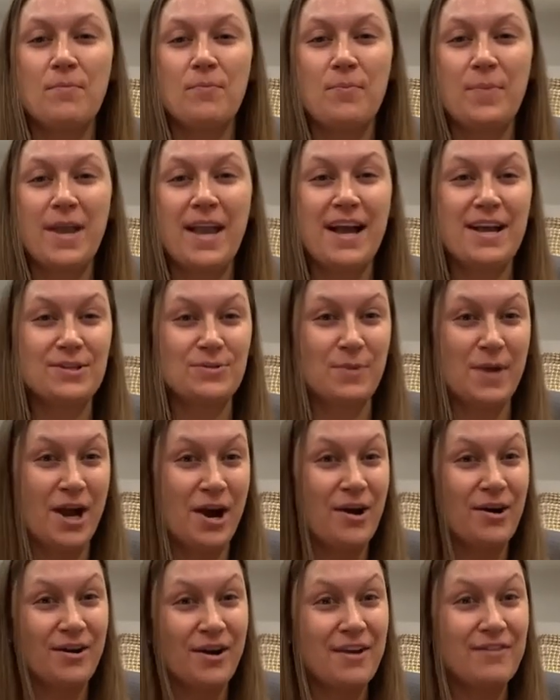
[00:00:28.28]
because we
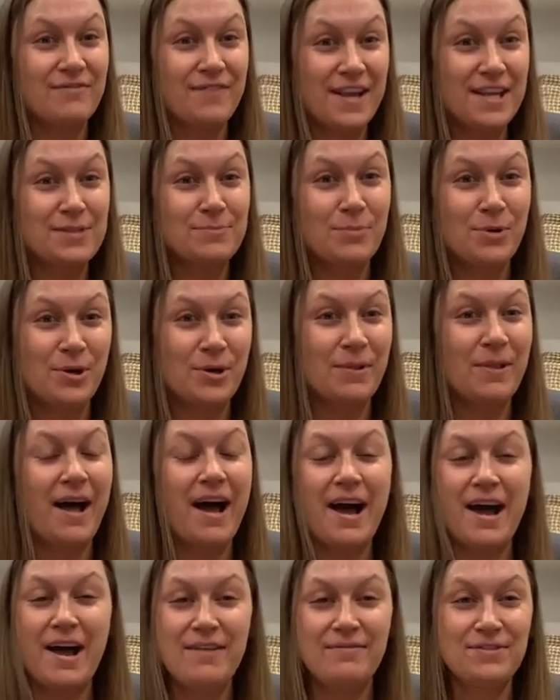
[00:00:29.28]
are on Facebook
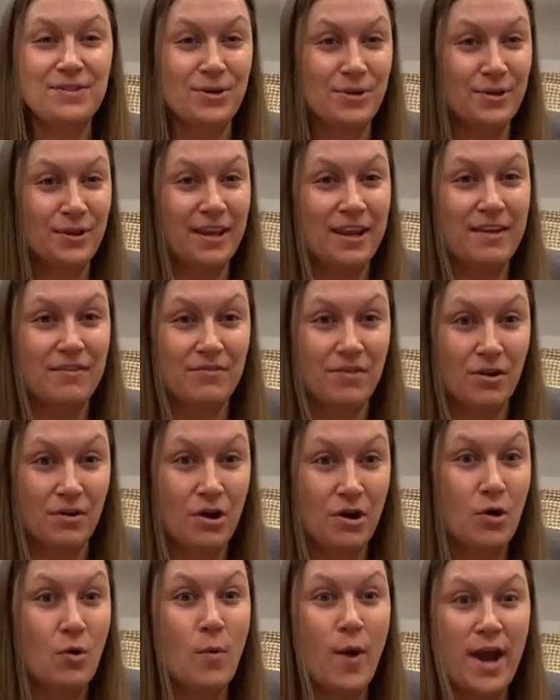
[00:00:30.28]
Live. Certainly, if there
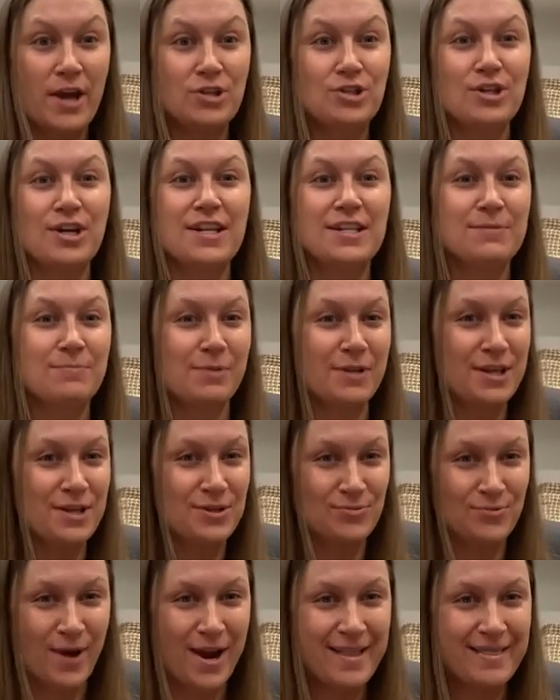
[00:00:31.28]
are questions,
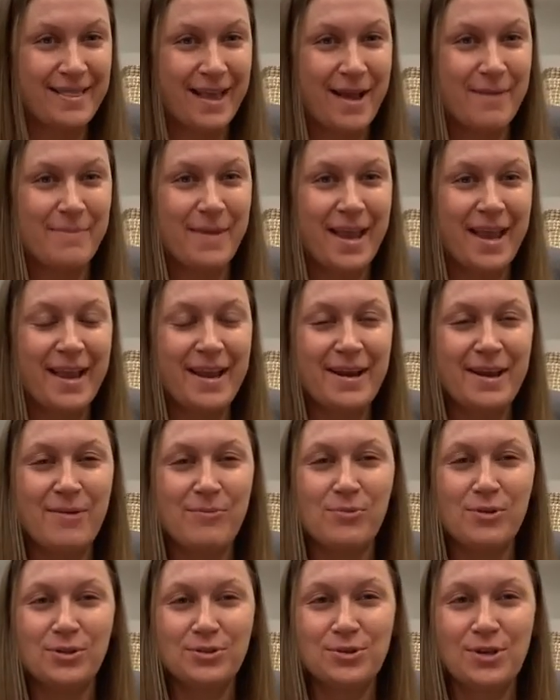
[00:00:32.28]
please write them in and
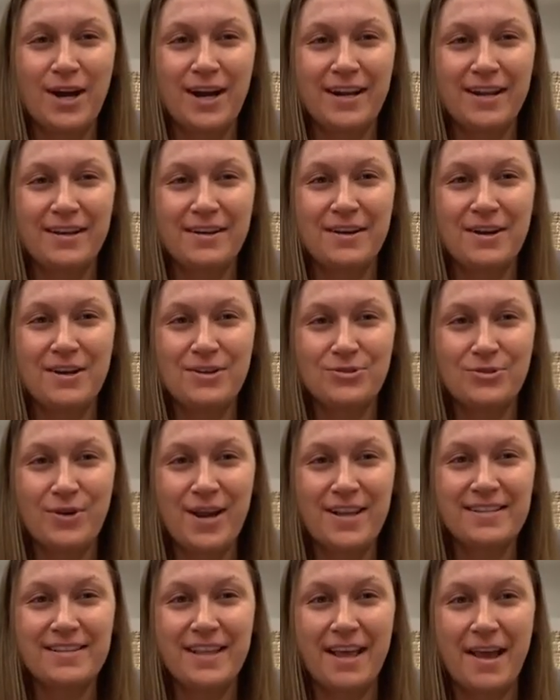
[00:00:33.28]
we'll try to
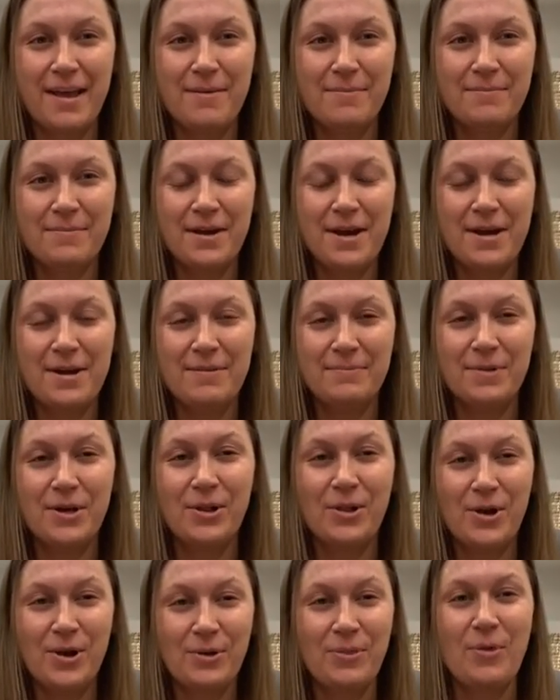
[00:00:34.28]
address them
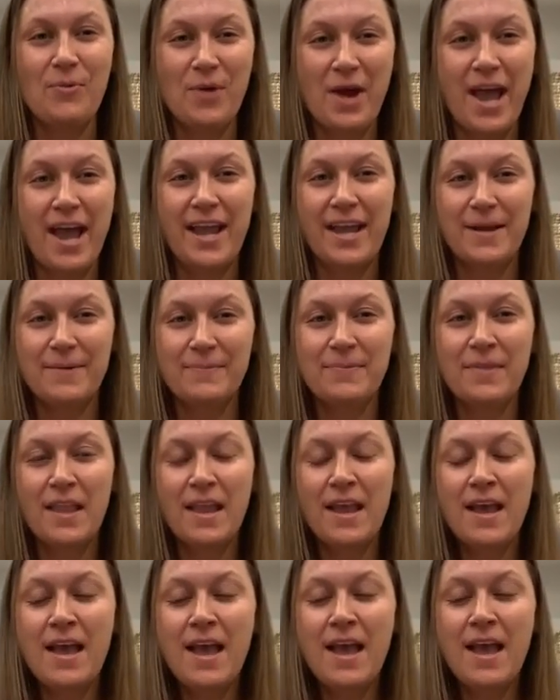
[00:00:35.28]
along the way.
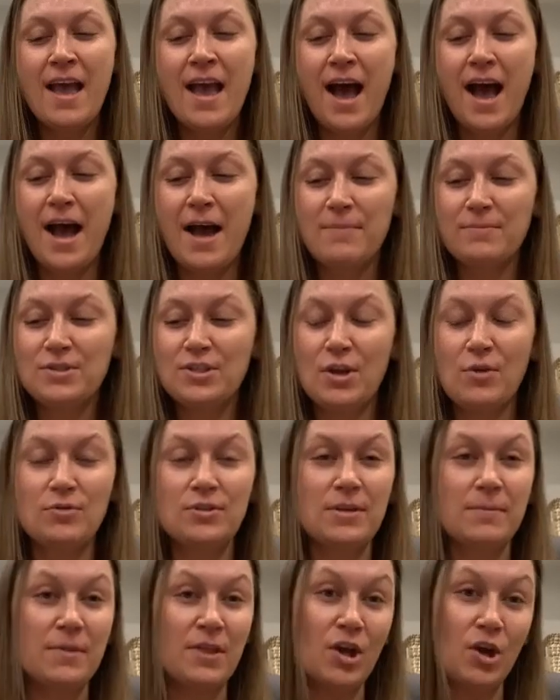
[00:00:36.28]
So
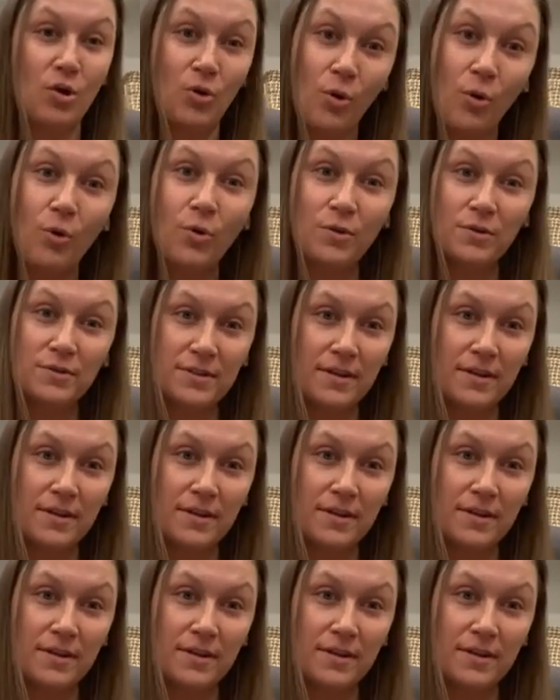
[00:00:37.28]
some of the goals